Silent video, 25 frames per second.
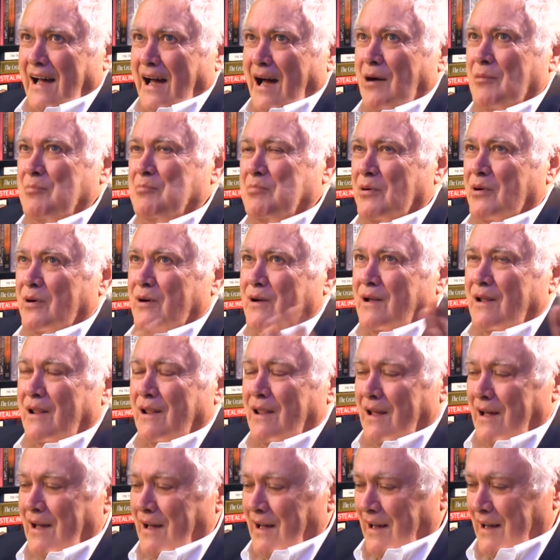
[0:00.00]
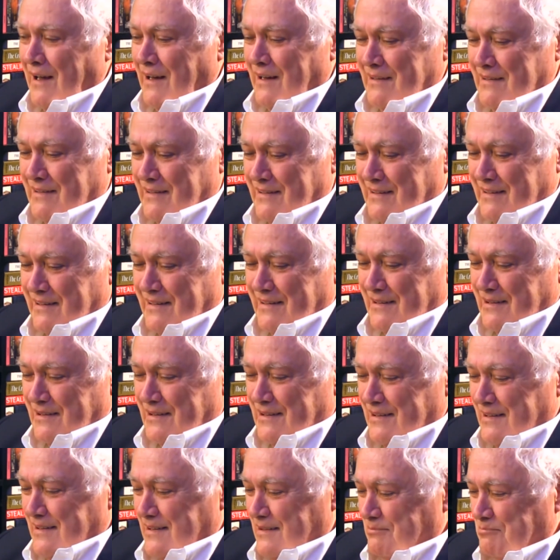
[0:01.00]
upper
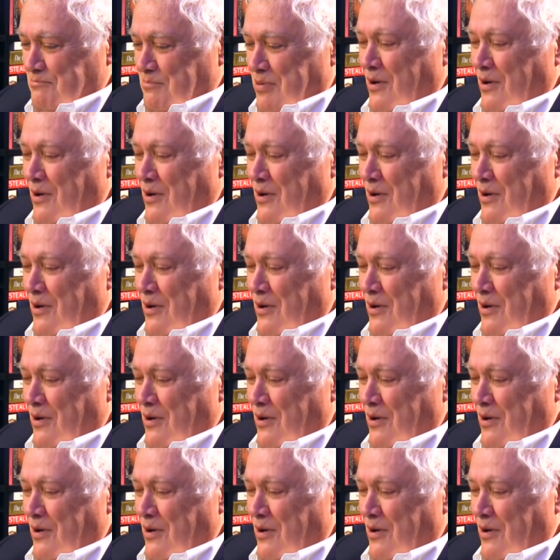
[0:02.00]
class